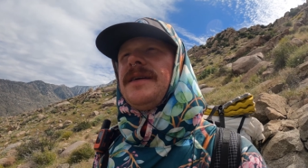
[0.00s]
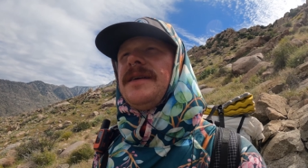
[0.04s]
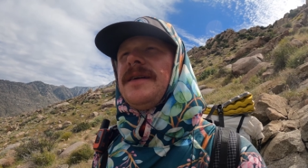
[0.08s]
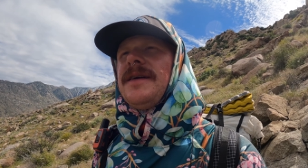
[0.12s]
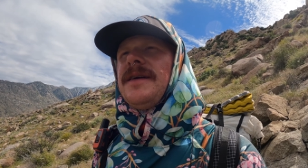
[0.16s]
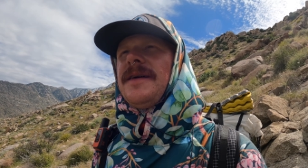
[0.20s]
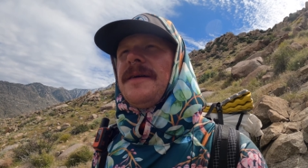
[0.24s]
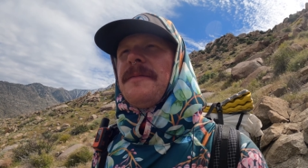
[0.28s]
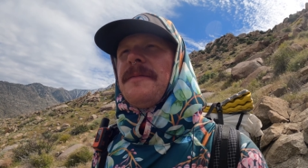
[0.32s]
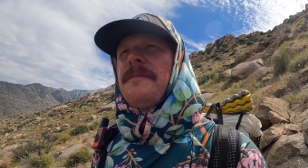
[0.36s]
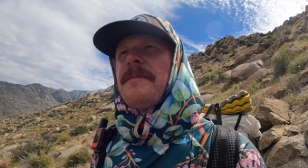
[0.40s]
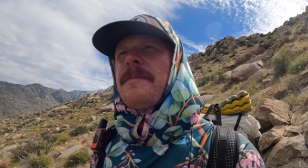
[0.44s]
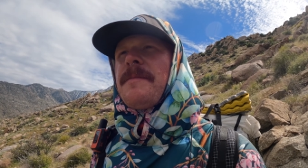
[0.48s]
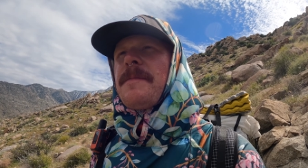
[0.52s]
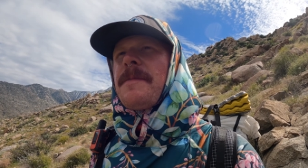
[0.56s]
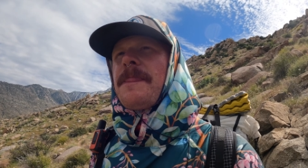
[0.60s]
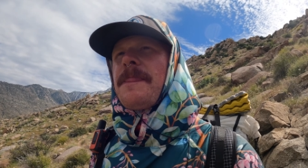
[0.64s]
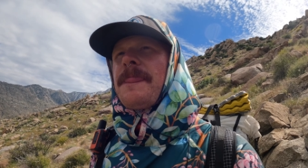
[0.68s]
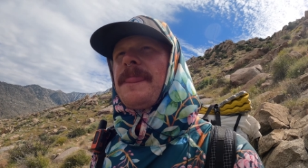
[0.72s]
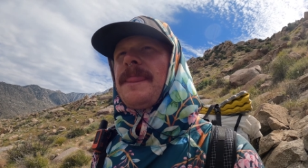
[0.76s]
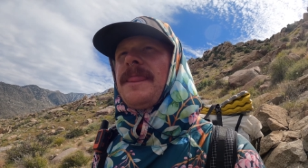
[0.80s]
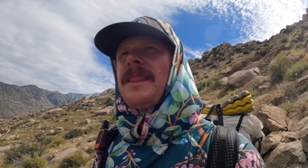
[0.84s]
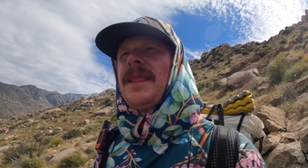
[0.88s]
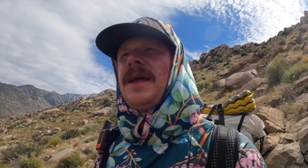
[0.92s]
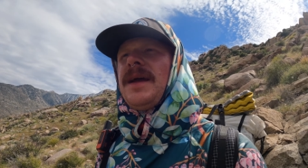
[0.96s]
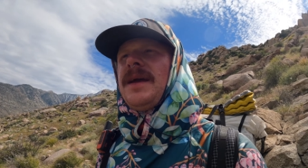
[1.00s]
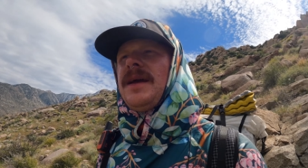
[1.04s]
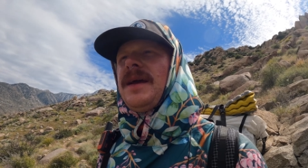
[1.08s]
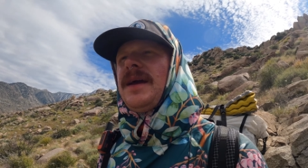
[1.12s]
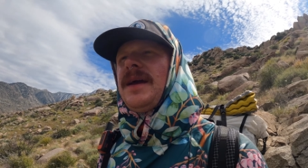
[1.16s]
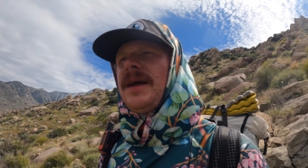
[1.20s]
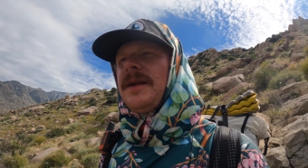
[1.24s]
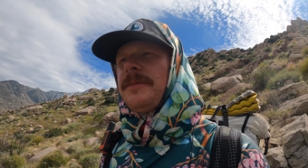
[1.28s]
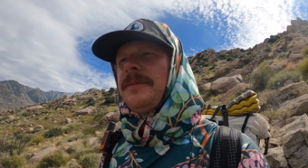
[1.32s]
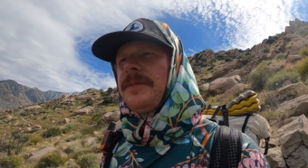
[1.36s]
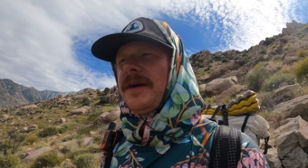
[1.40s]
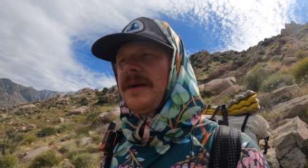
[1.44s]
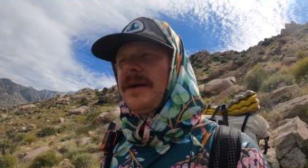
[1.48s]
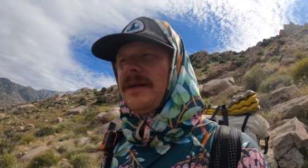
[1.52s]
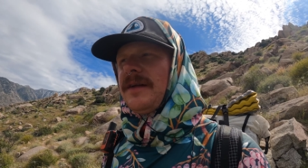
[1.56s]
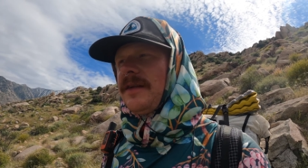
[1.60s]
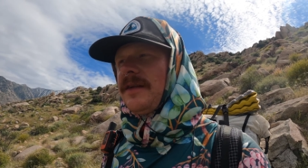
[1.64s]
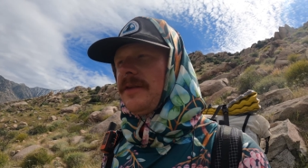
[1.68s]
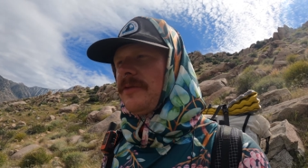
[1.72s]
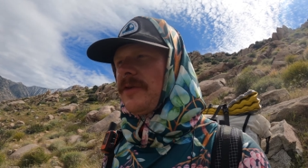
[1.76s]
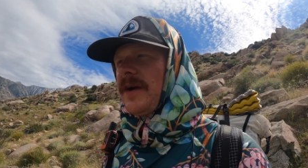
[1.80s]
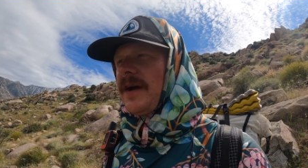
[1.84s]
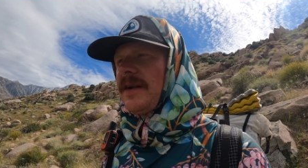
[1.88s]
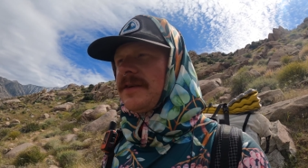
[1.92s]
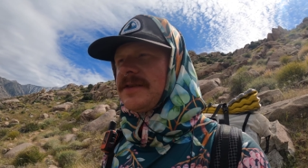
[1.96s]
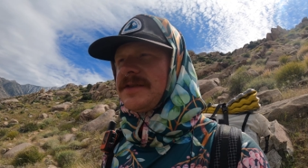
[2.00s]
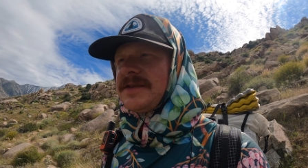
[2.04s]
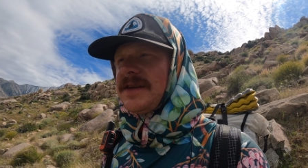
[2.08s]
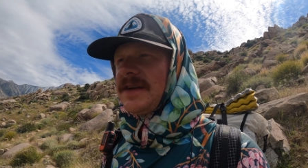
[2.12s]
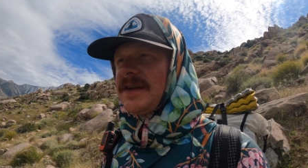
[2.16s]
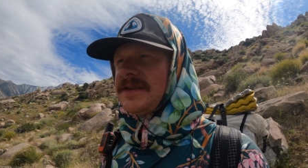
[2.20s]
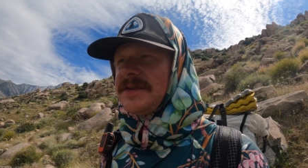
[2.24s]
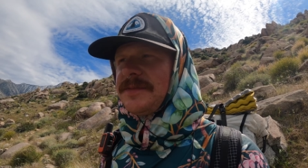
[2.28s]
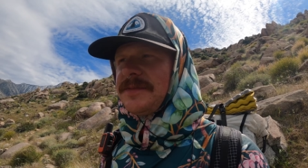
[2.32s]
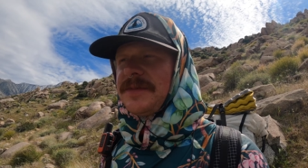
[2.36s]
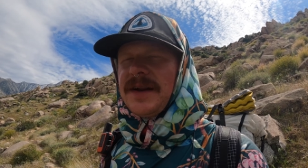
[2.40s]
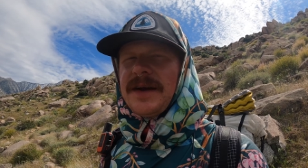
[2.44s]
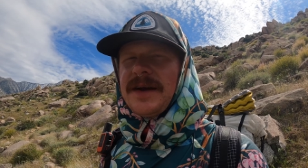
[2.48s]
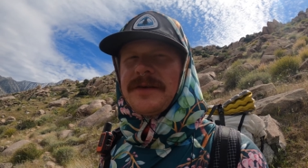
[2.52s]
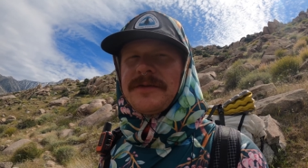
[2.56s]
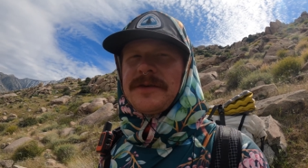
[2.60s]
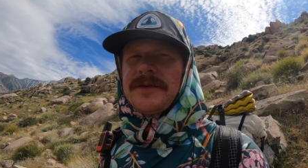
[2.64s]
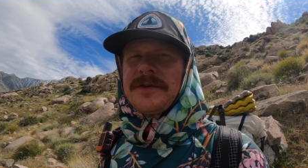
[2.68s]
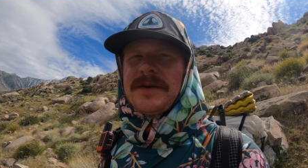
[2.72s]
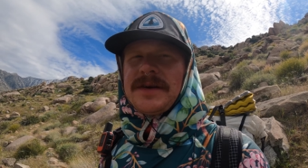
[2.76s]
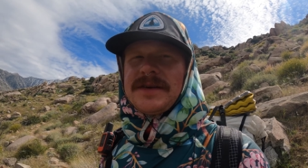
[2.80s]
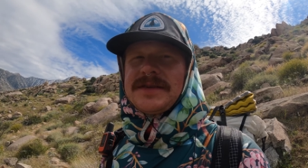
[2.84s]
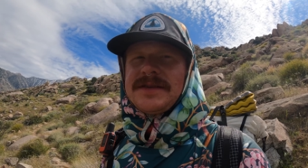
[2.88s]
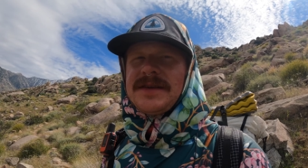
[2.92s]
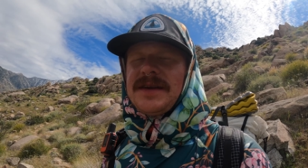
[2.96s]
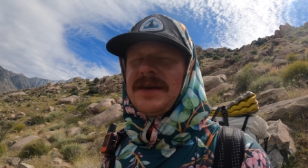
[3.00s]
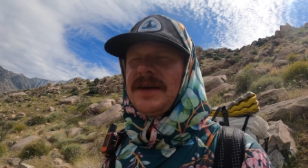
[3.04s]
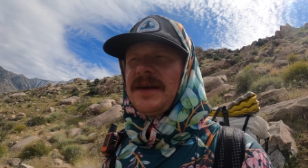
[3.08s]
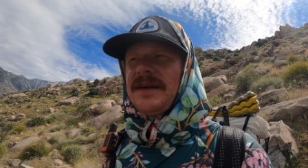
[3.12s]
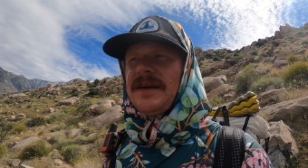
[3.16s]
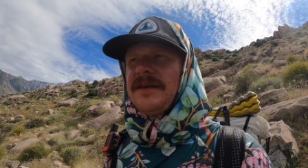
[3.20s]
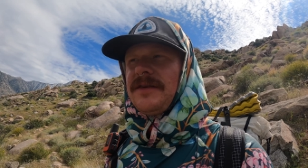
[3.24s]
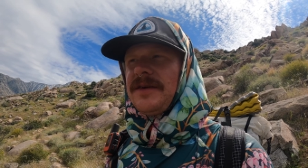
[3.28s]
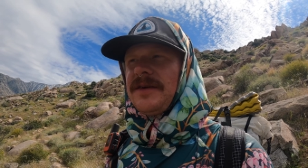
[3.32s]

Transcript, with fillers: Um, and apparently the rattlesnakes have been everywhere today.